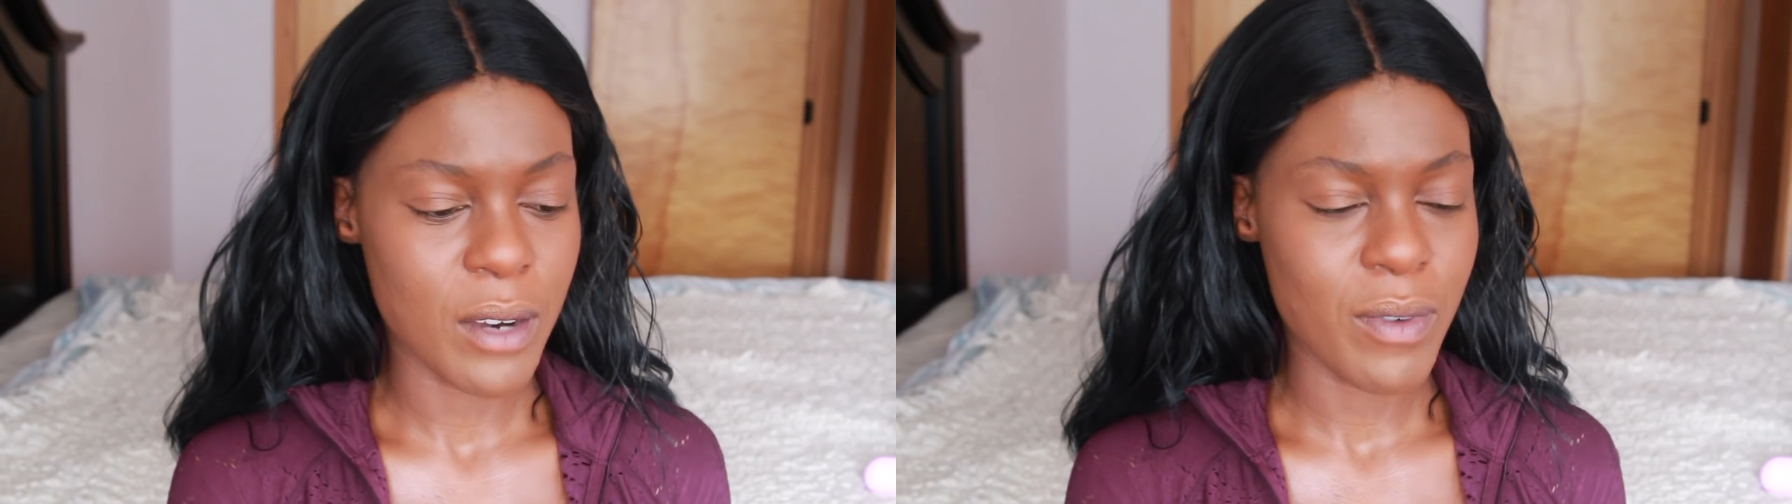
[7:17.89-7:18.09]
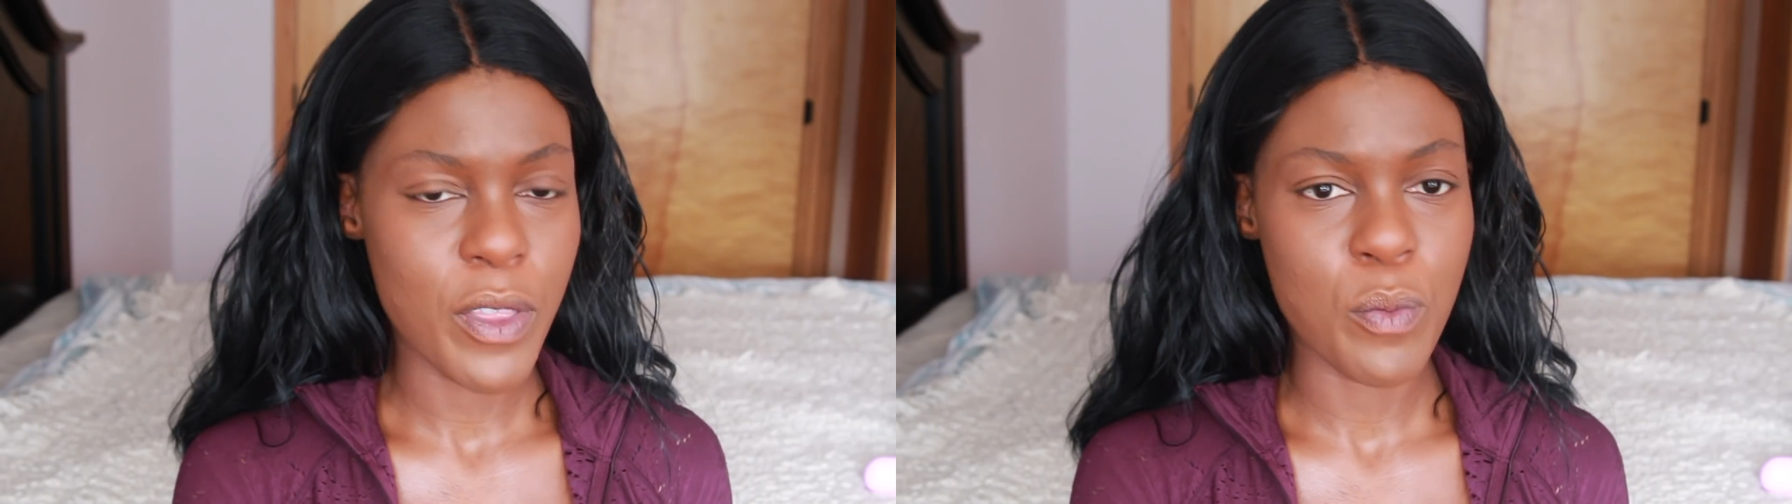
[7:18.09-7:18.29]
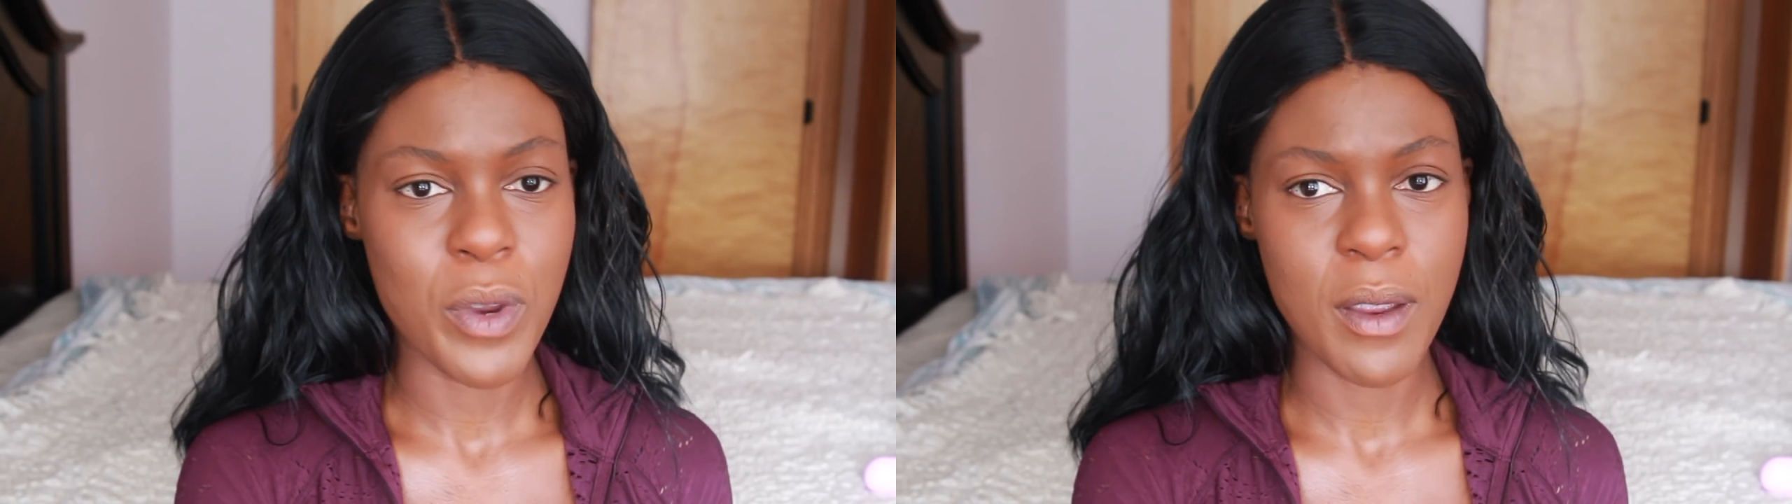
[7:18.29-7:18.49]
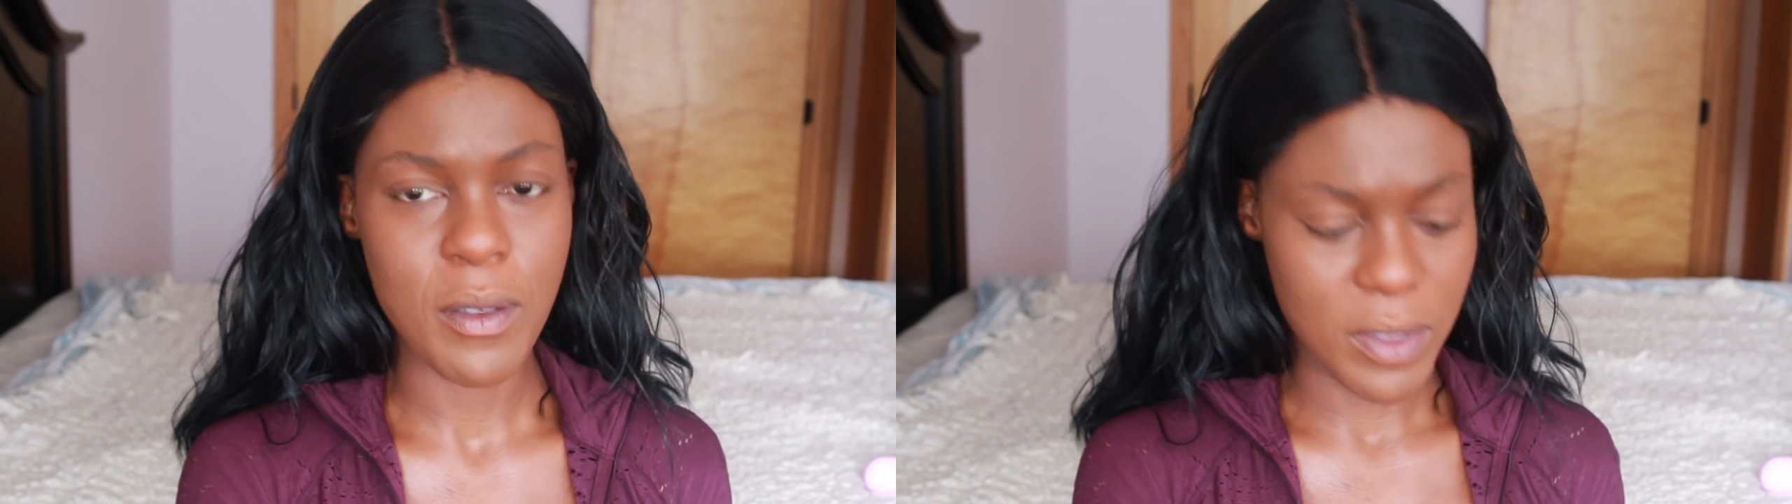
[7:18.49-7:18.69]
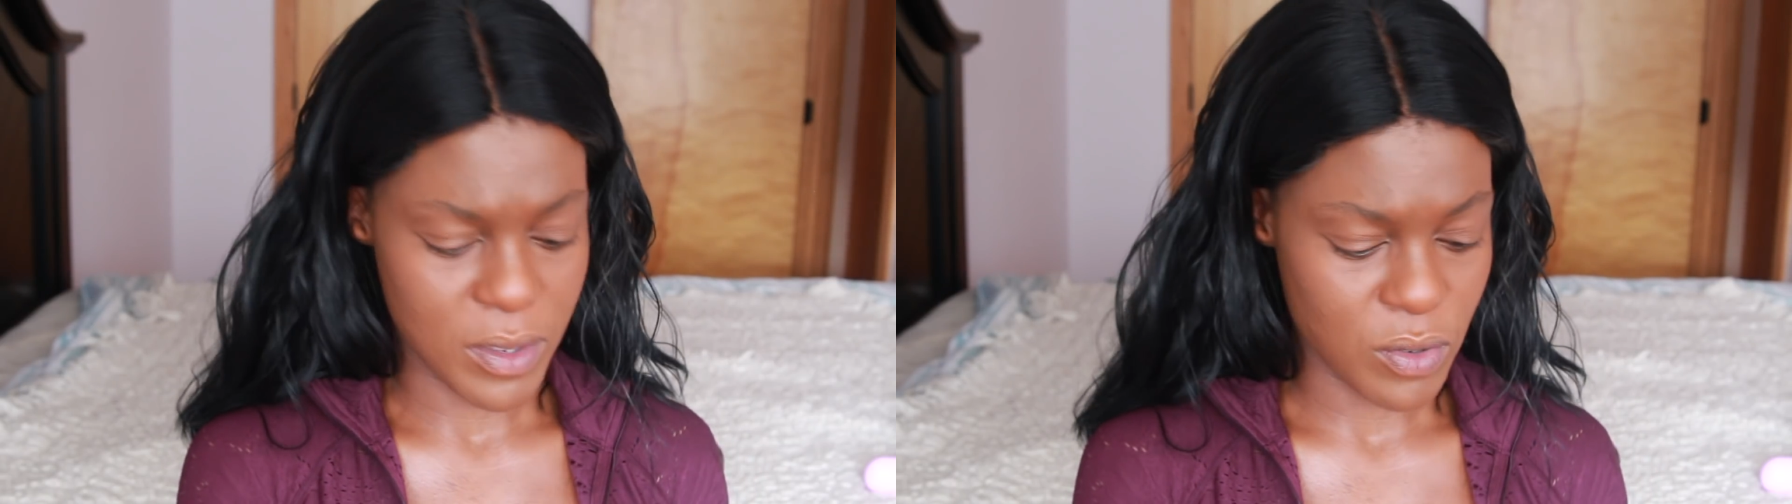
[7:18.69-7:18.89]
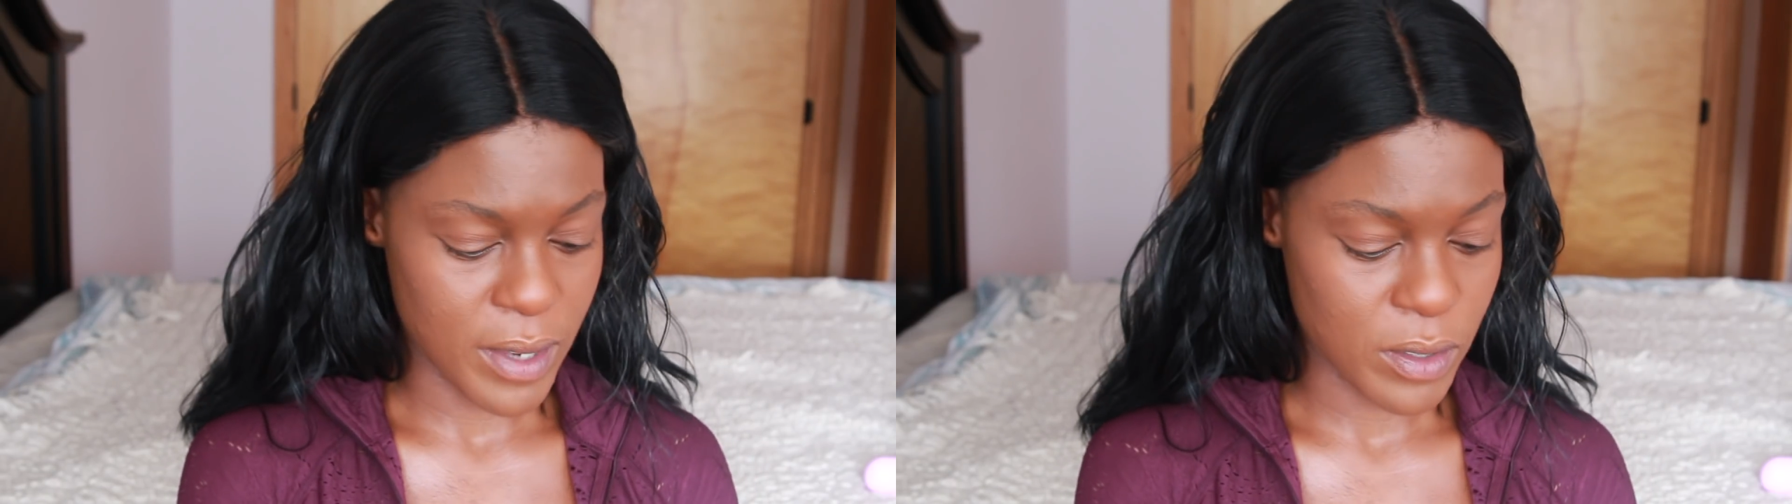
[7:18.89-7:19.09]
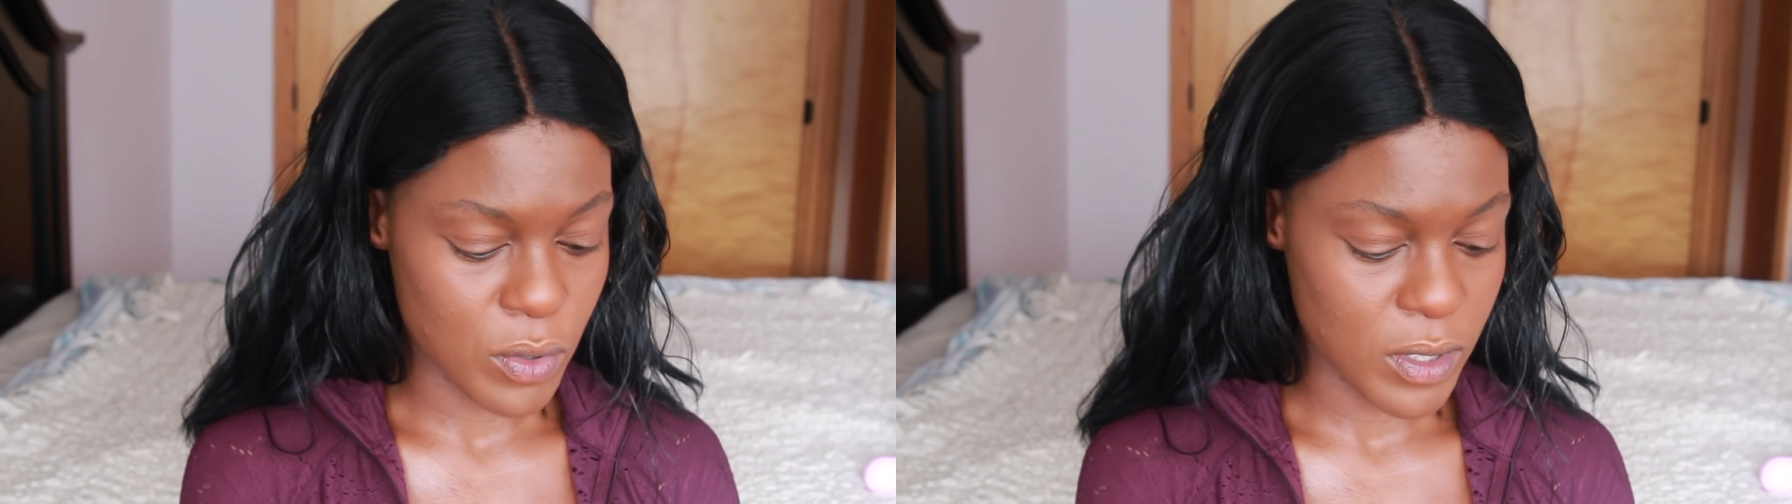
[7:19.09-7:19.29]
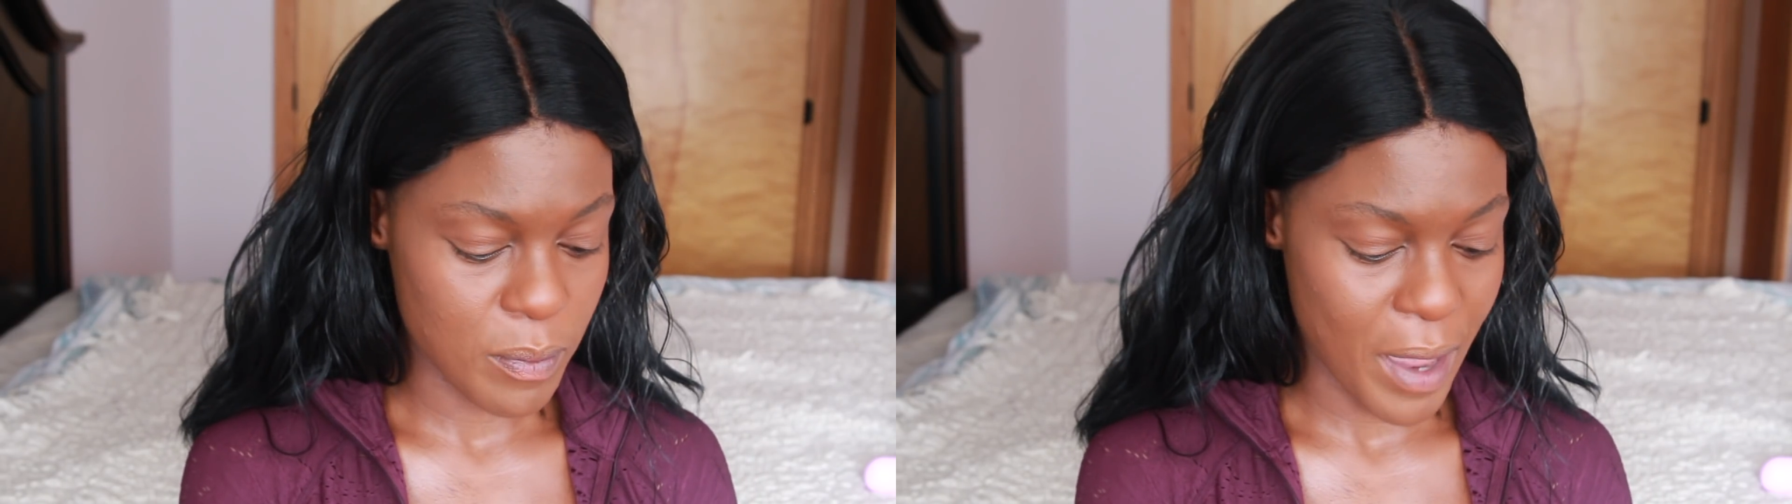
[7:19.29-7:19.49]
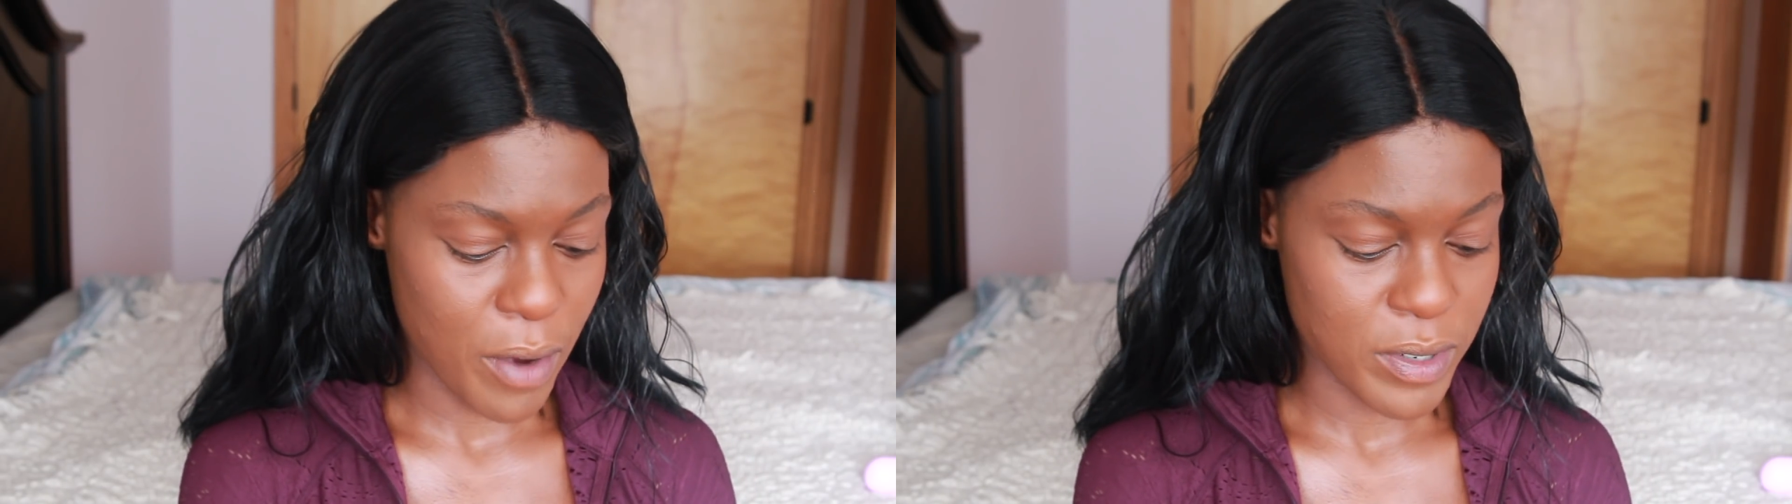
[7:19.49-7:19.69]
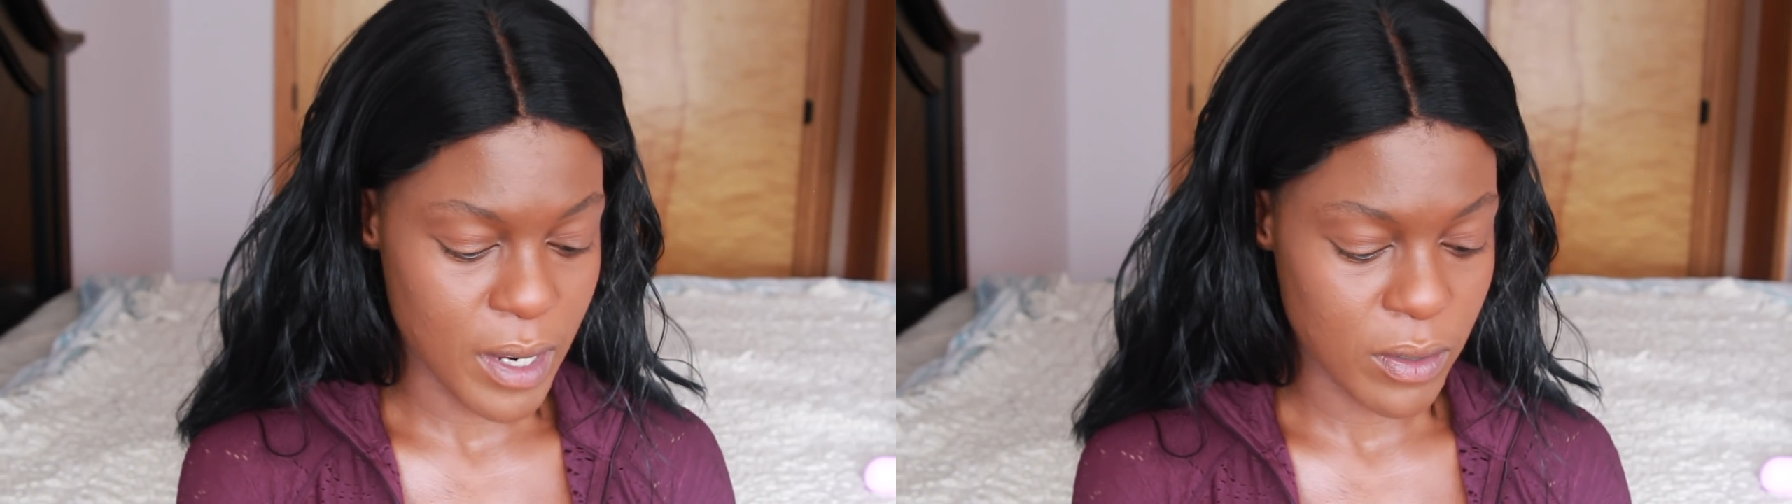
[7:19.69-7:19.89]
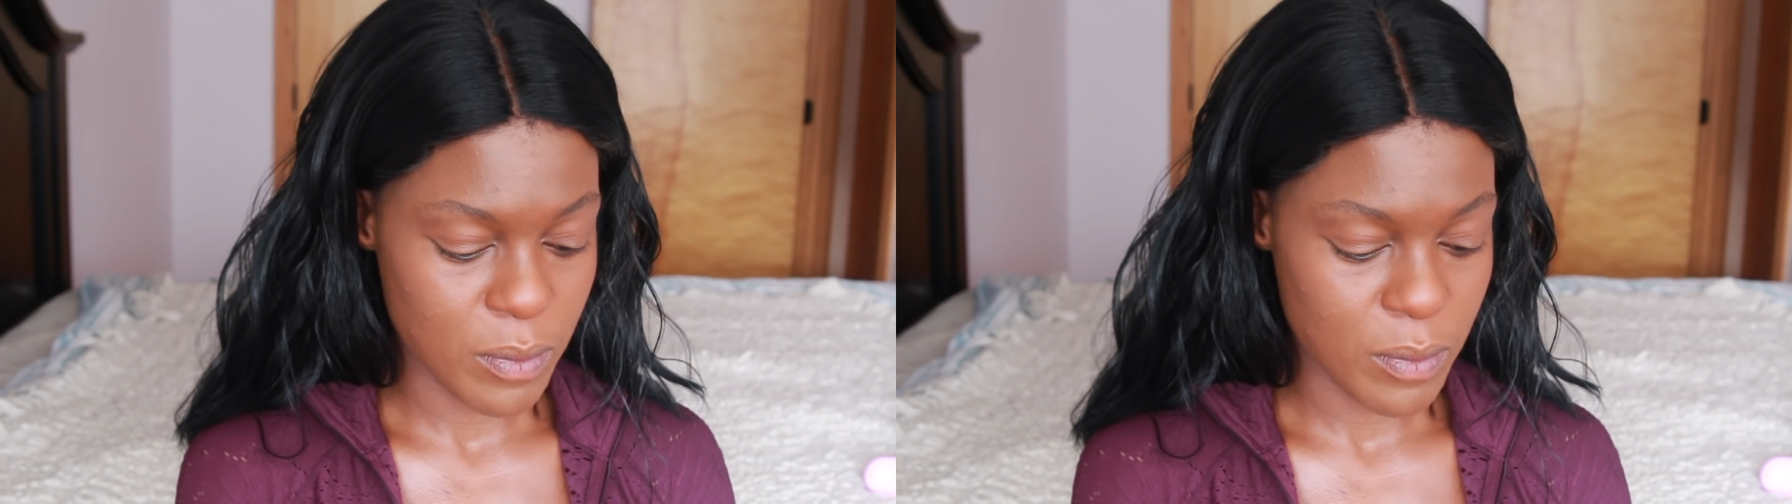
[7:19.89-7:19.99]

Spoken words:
I'd rather bring translucent powder down